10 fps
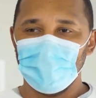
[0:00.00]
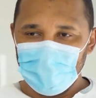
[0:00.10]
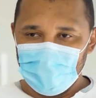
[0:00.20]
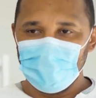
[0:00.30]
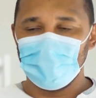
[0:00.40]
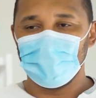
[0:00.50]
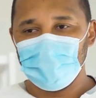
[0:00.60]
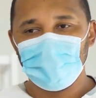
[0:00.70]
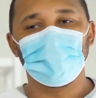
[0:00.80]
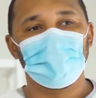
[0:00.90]
communities
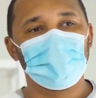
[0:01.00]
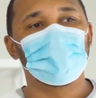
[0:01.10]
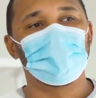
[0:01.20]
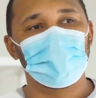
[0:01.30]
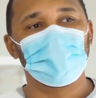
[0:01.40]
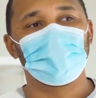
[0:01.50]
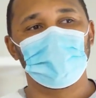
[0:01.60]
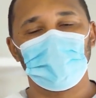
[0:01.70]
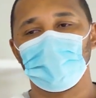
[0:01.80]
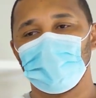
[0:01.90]
take the
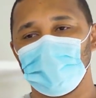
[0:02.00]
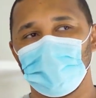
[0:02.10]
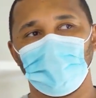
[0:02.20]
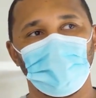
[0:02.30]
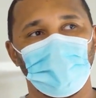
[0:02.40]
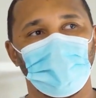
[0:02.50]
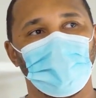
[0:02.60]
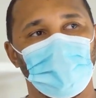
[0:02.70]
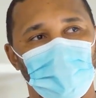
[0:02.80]
vaccine to really protect